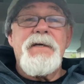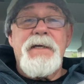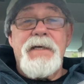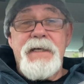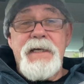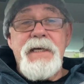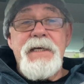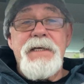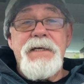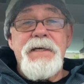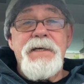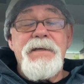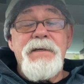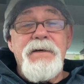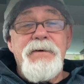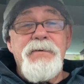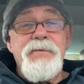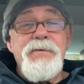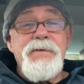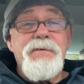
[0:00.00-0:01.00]

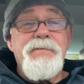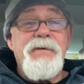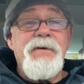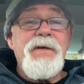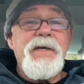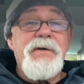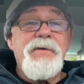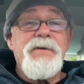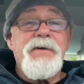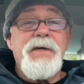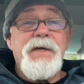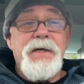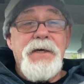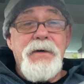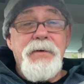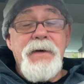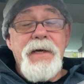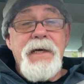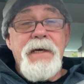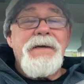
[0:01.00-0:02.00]
Canadian, are also very good at
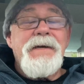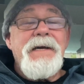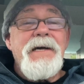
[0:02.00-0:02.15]
queuing.